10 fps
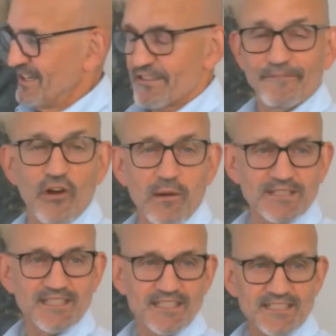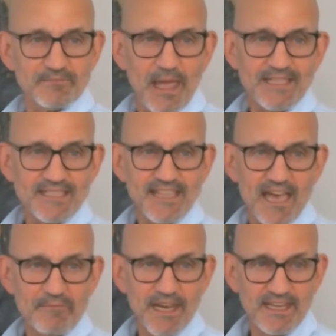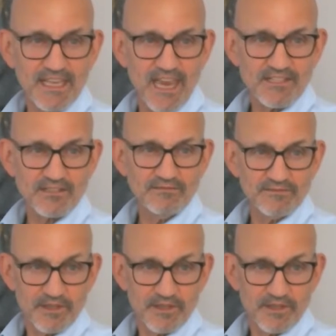The pharmacy dispenses that medication,